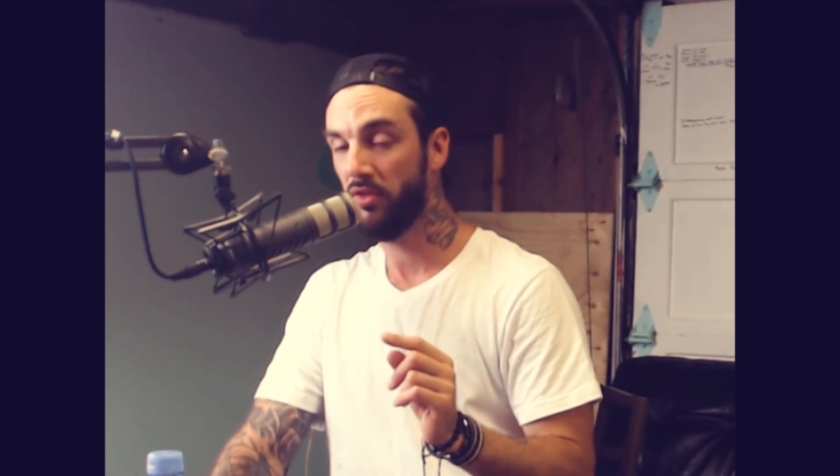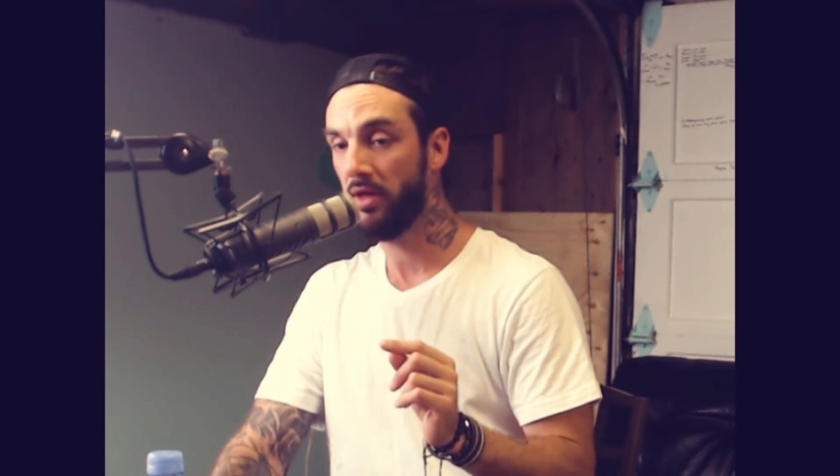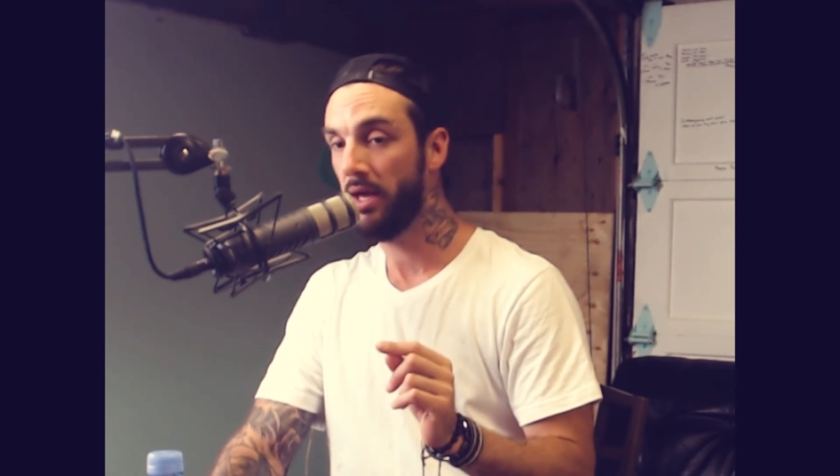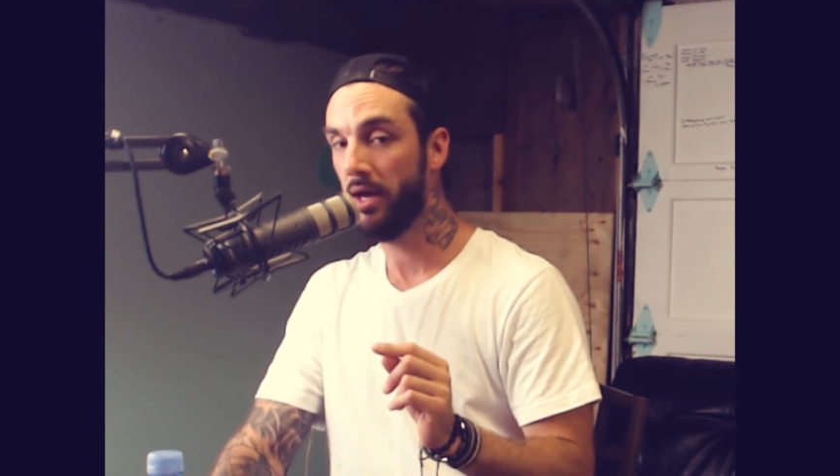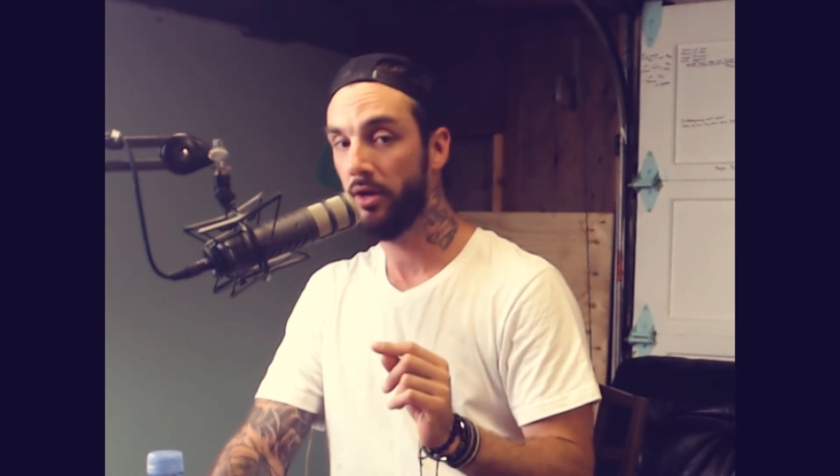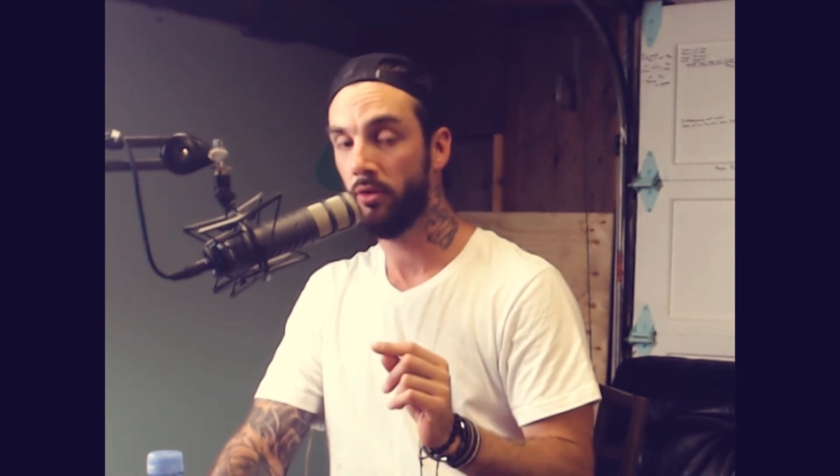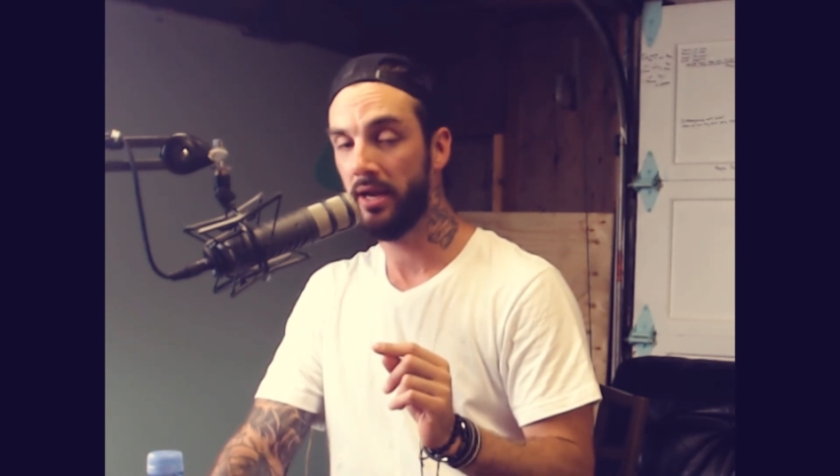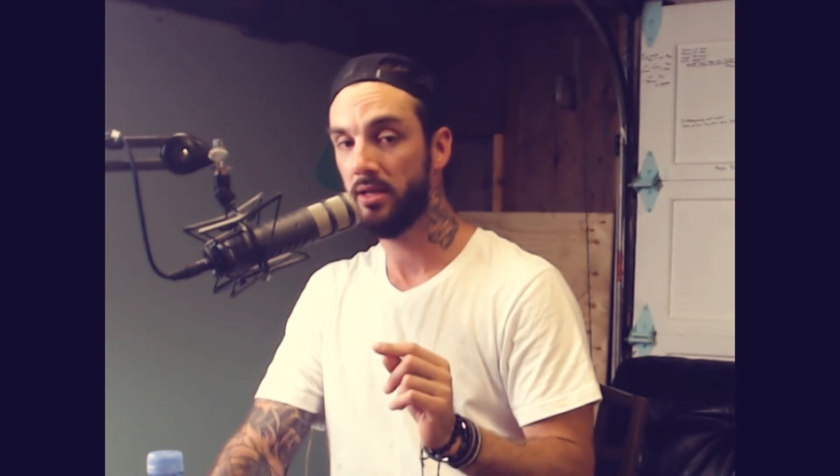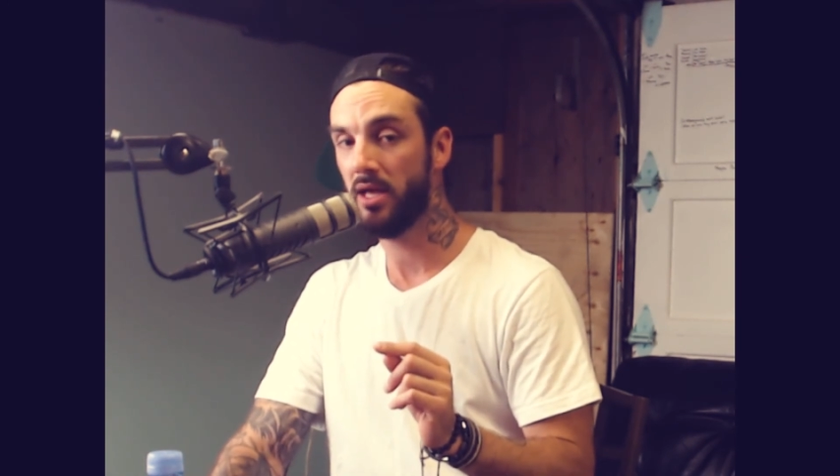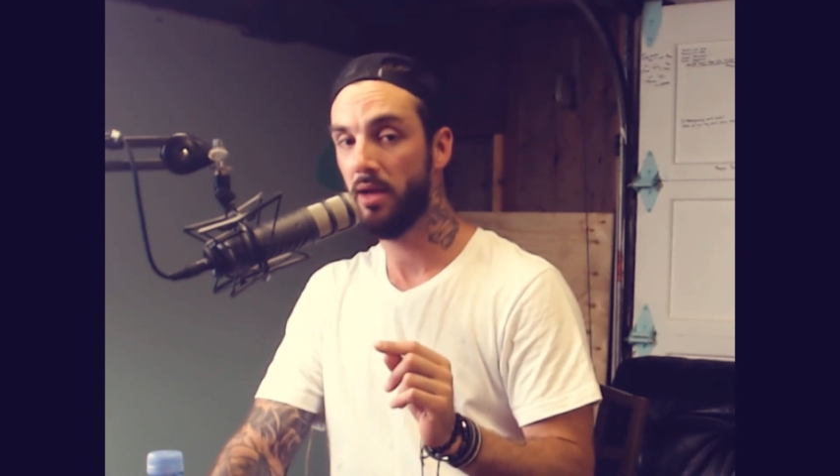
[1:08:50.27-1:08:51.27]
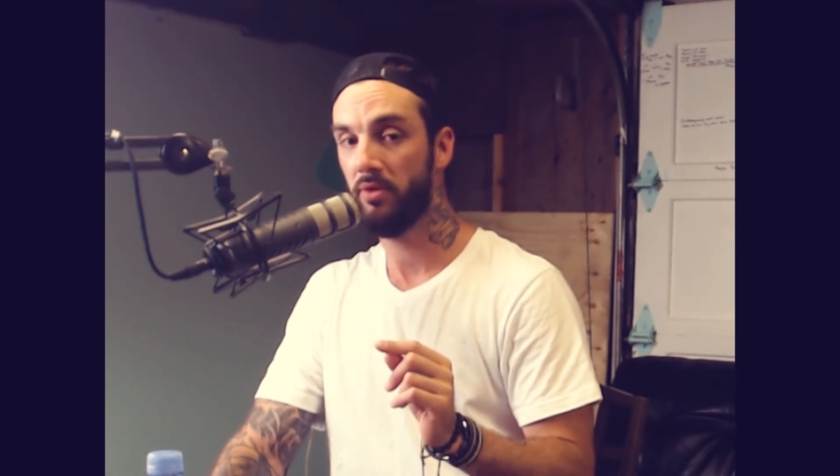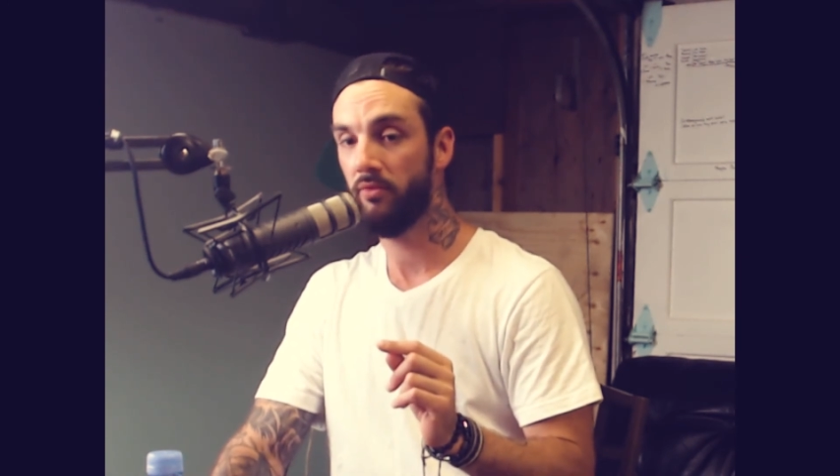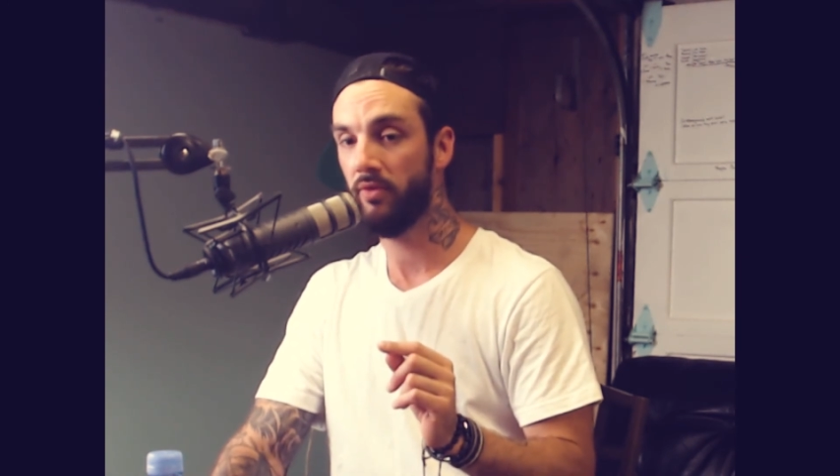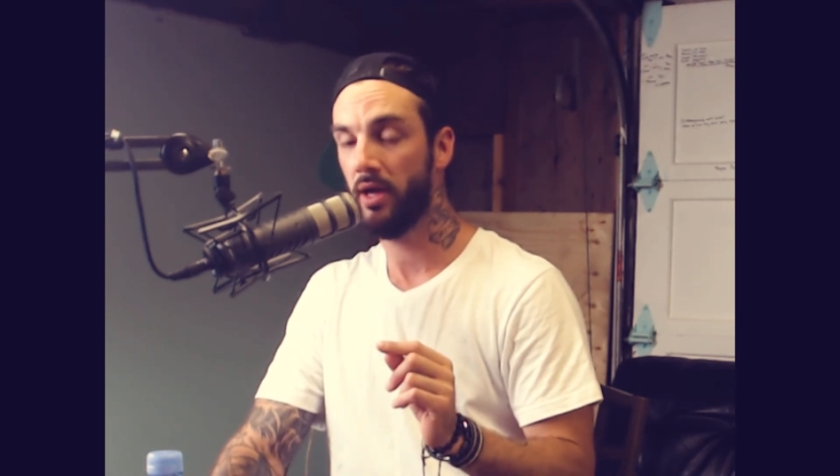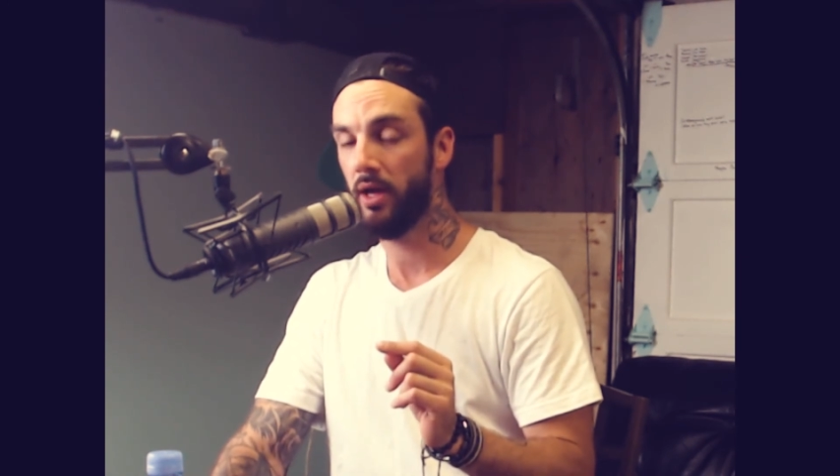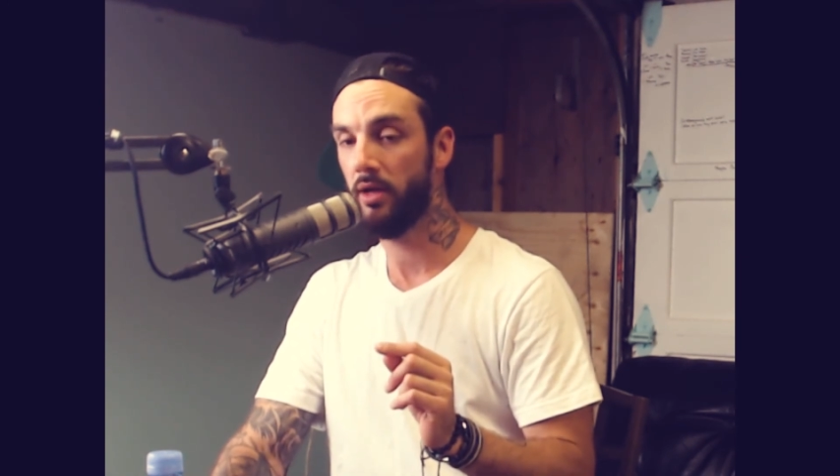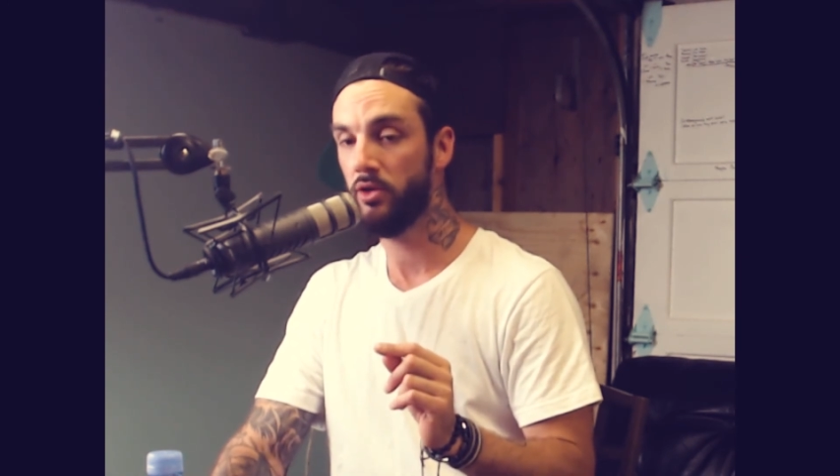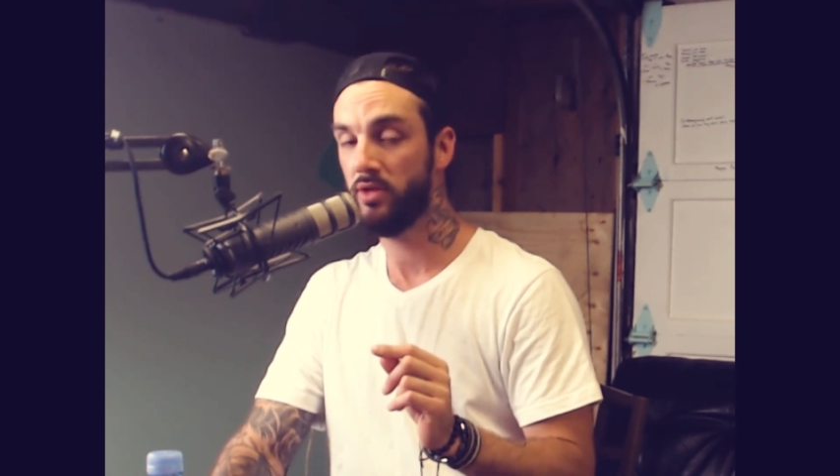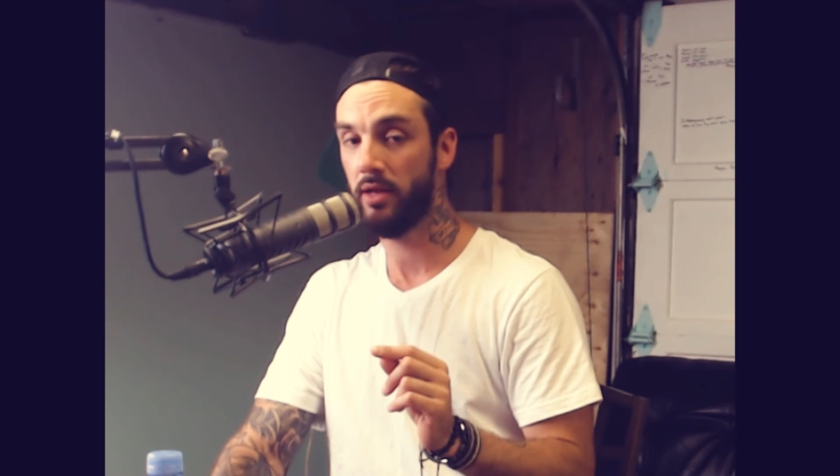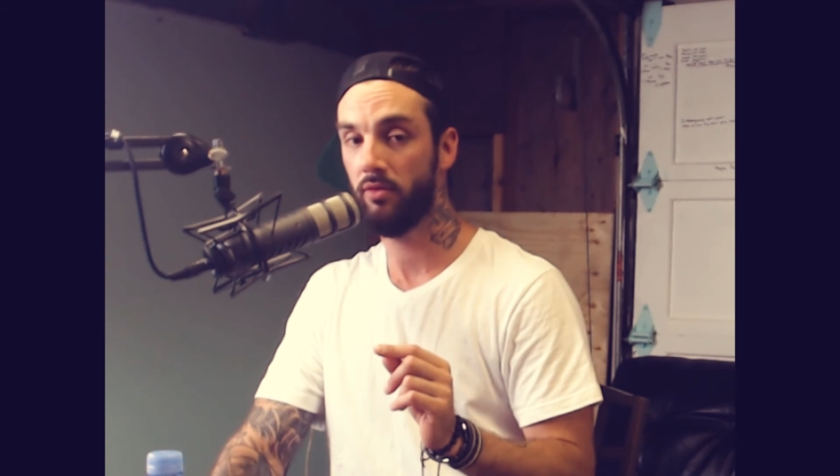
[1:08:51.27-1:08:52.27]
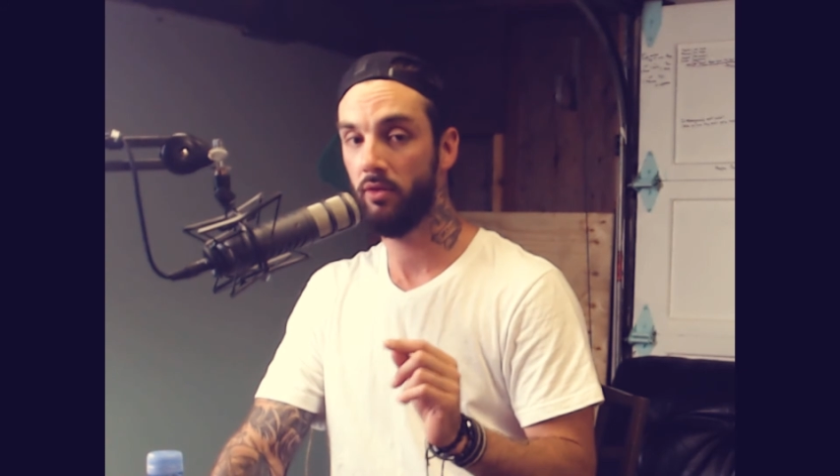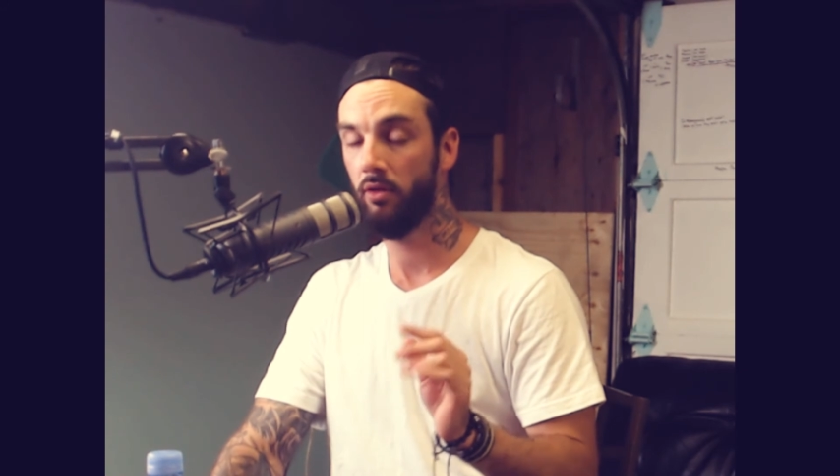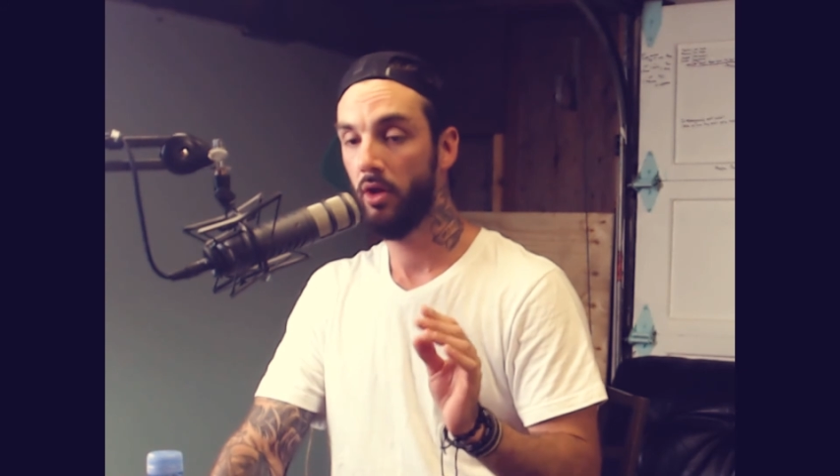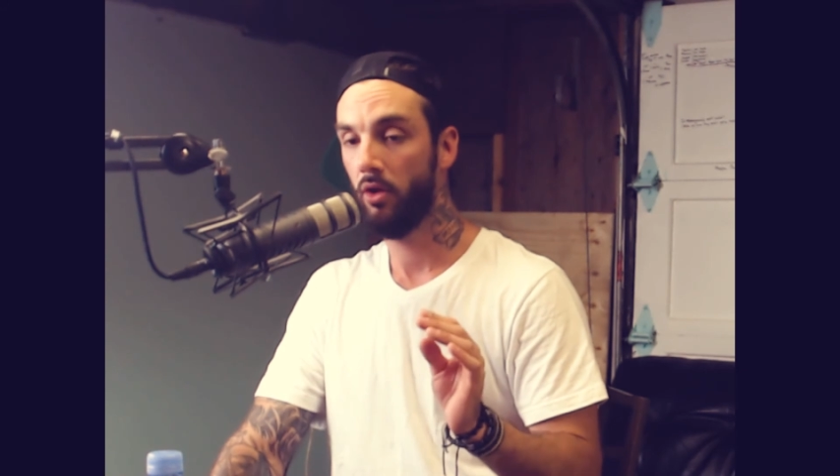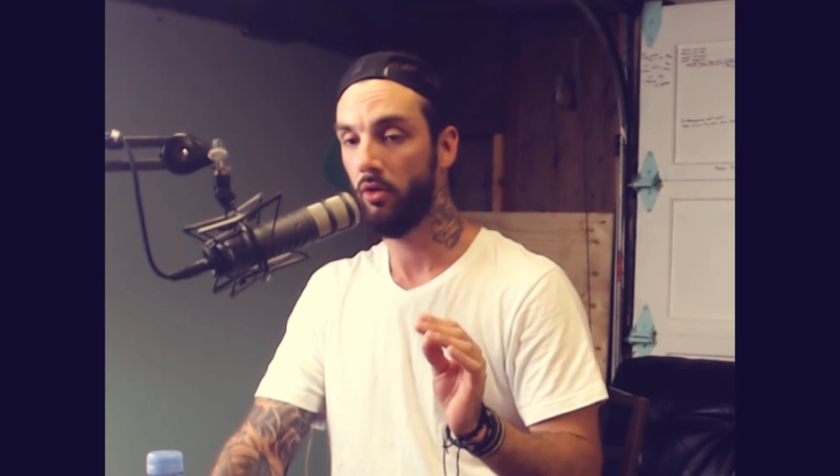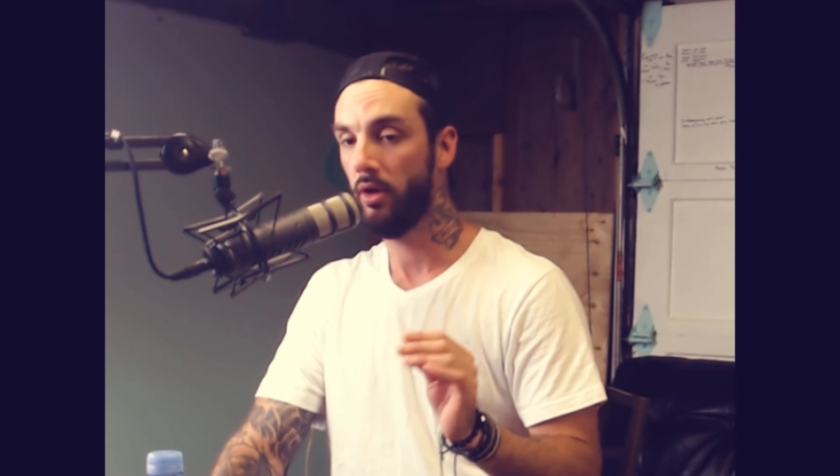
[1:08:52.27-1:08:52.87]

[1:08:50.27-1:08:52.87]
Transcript: with a gun or any type of utensil